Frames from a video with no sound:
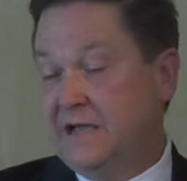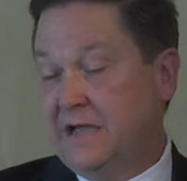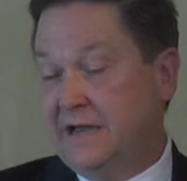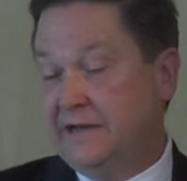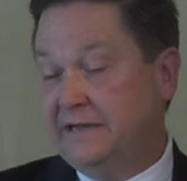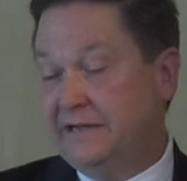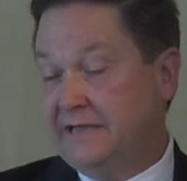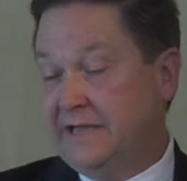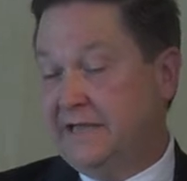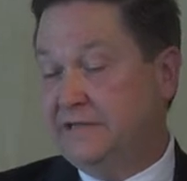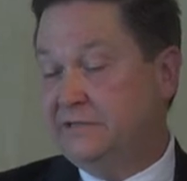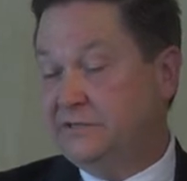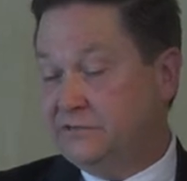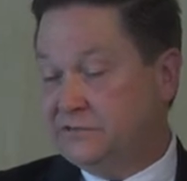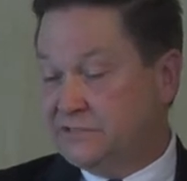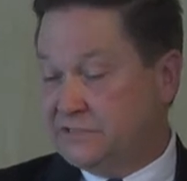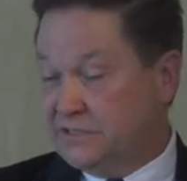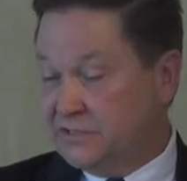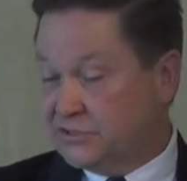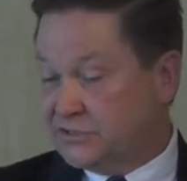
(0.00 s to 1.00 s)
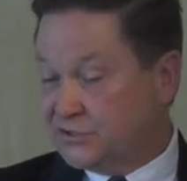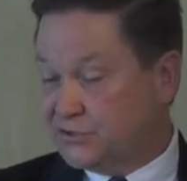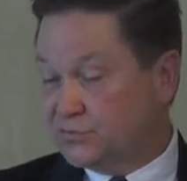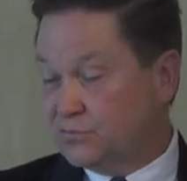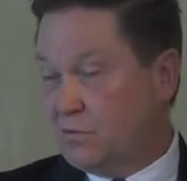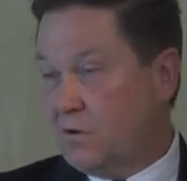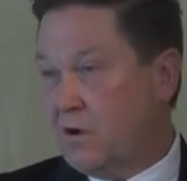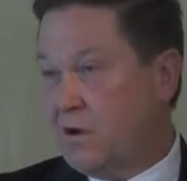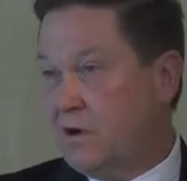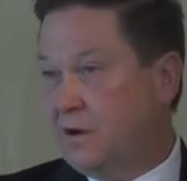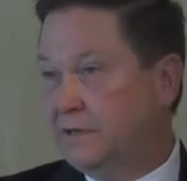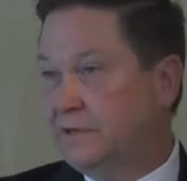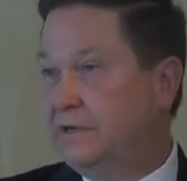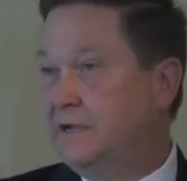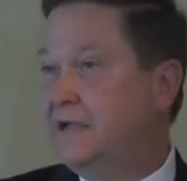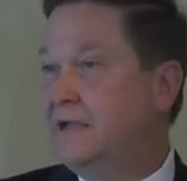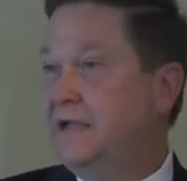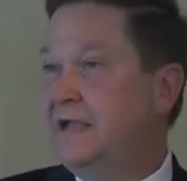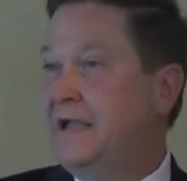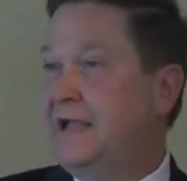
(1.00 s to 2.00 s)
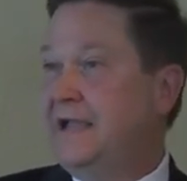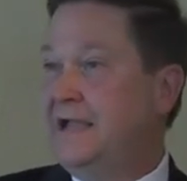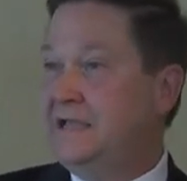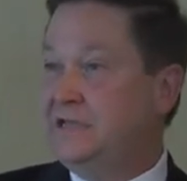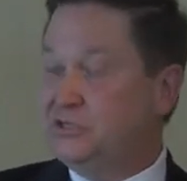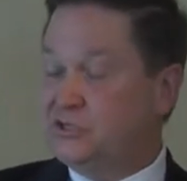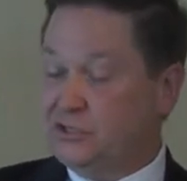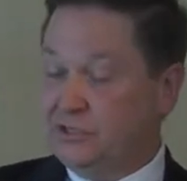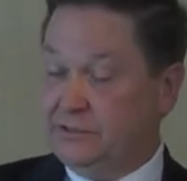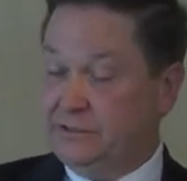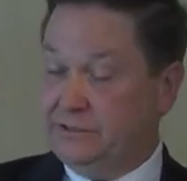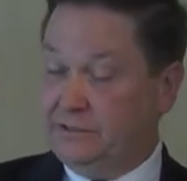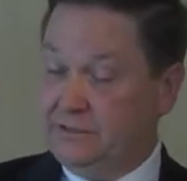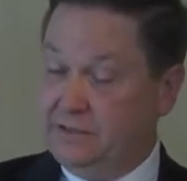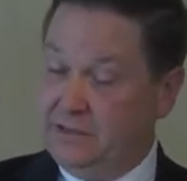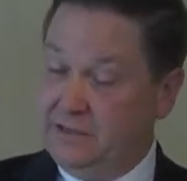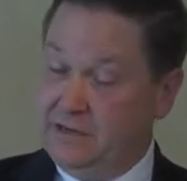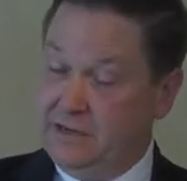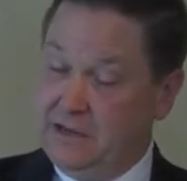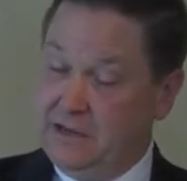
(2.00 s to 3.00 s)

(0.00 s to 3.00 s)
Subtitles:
And again, you see a strong Asian